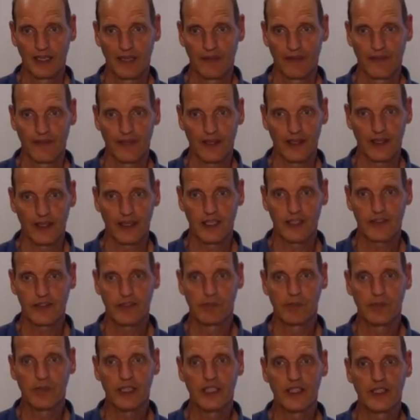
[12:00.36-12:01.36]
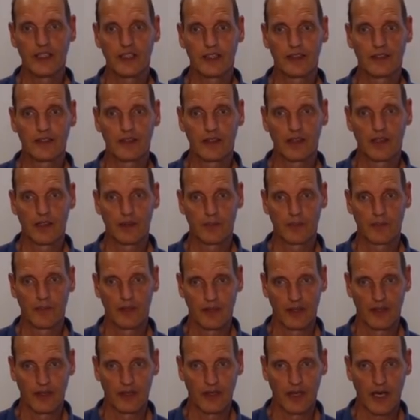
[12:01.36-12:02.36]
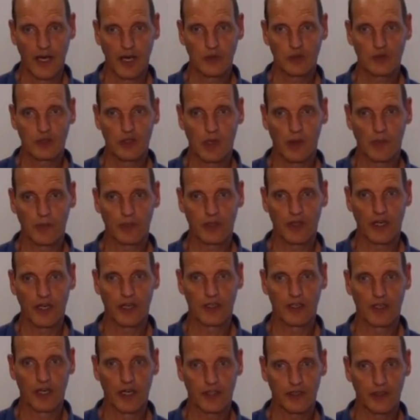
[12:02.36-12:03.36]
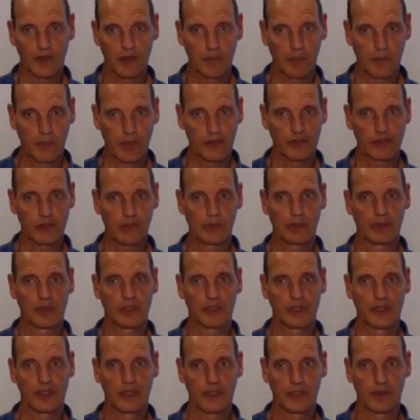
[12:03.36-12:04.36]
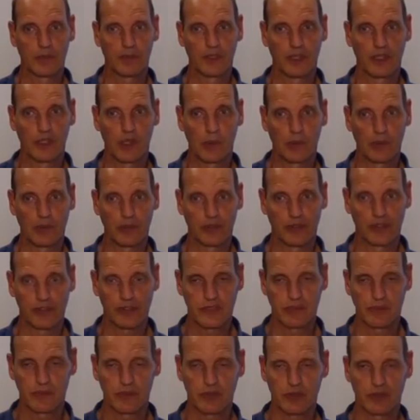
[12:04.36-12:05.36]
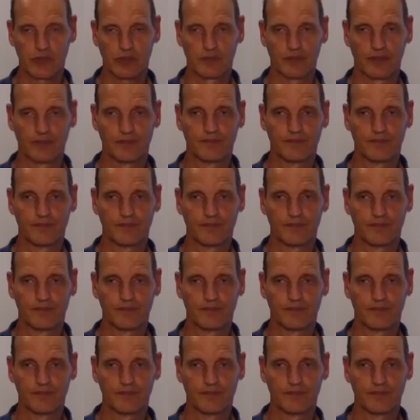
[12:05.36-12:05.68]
that intermediate outcomes are not possible in the binomial distribution.